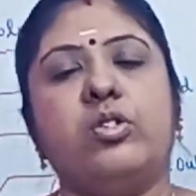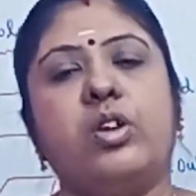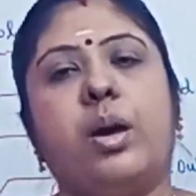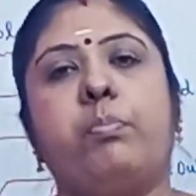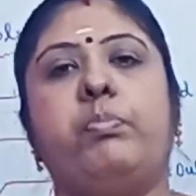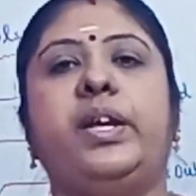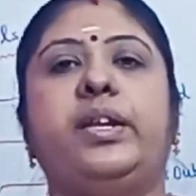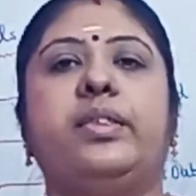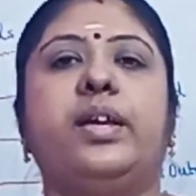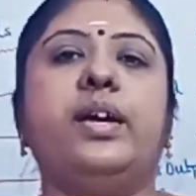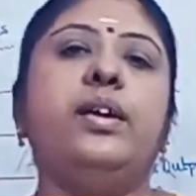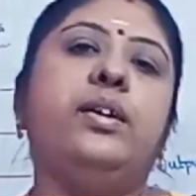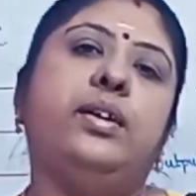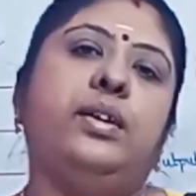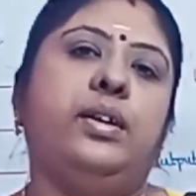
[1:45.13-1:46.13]
complete the
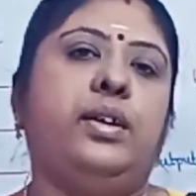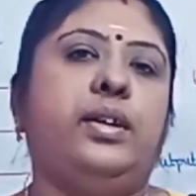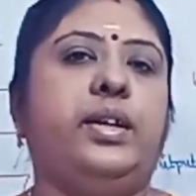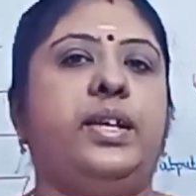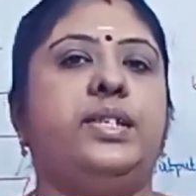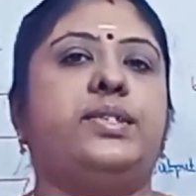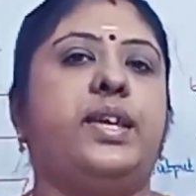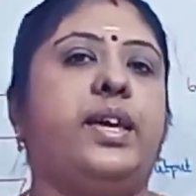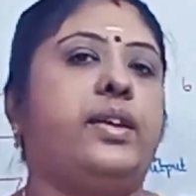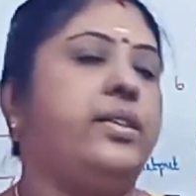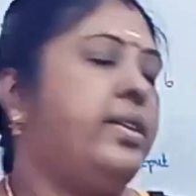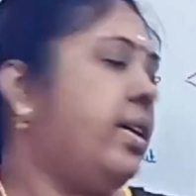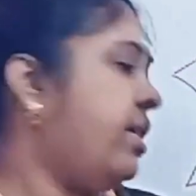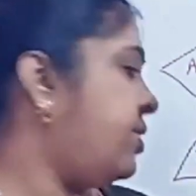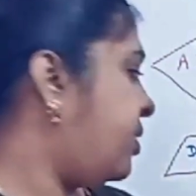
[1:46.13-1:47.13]

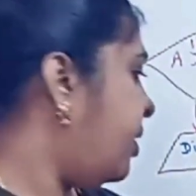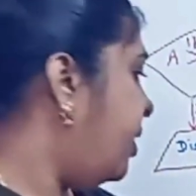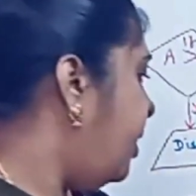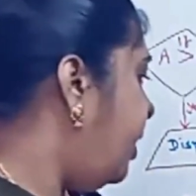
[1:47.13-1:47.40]
desired task.